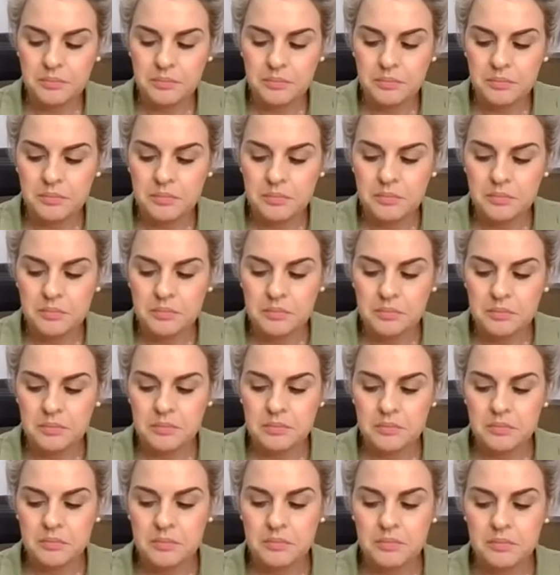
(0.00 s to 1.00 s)

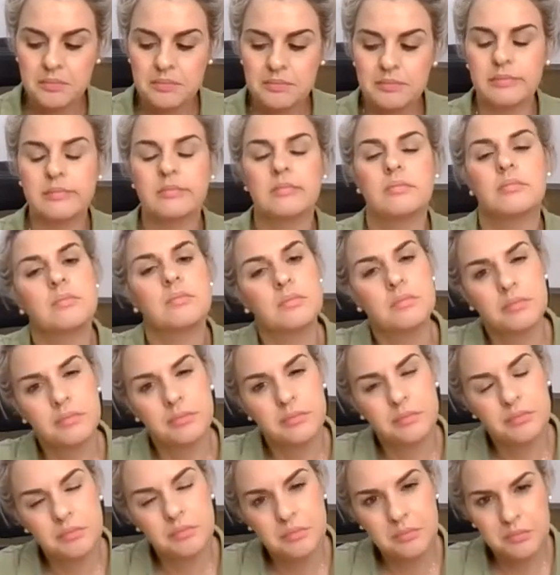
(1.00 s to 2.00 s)

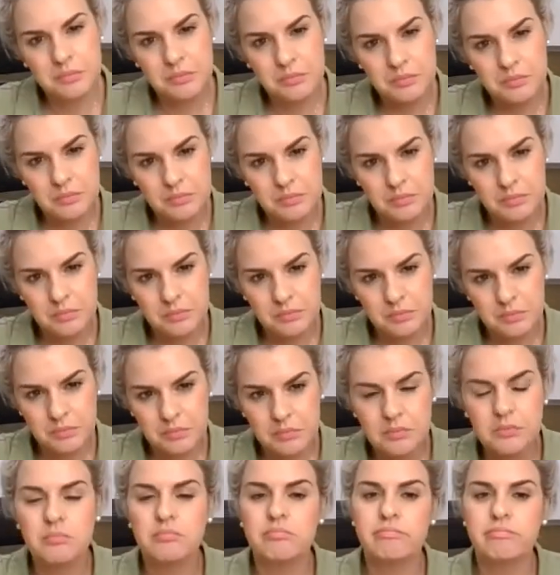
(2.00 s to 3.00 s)

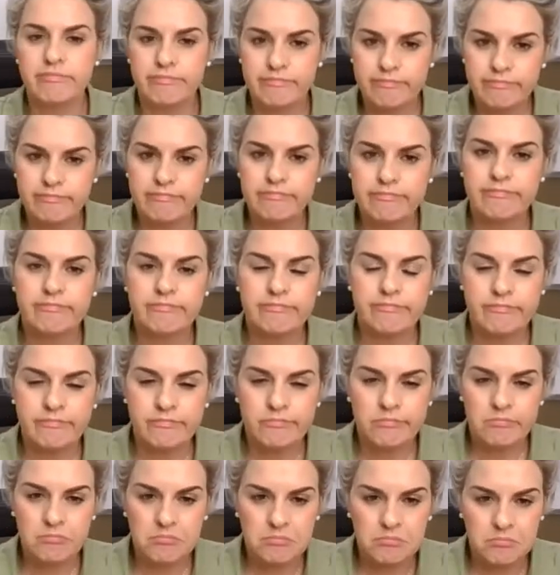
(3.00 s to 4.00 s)

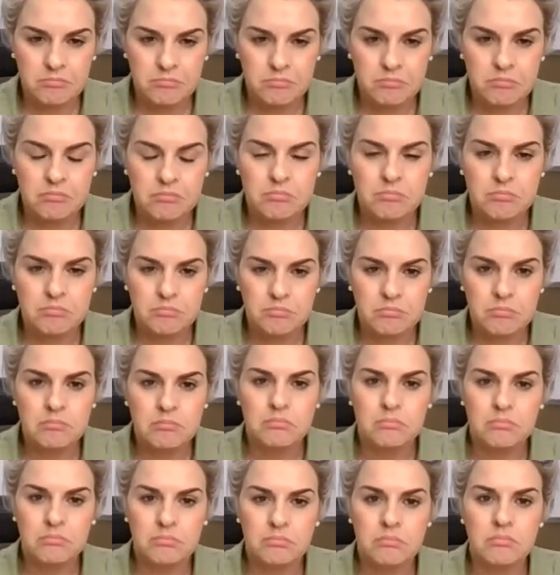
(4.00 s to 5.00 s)

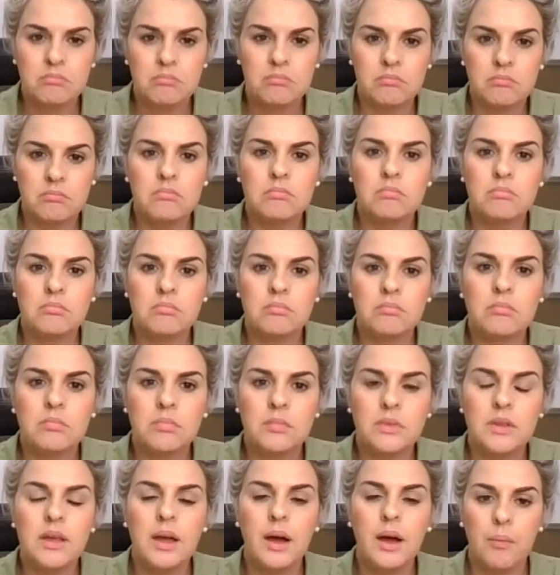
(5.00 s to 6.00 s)

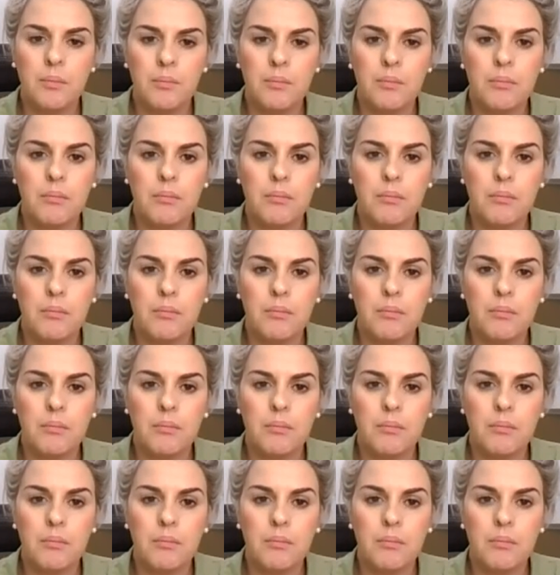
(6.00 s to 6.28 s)
(not speaking)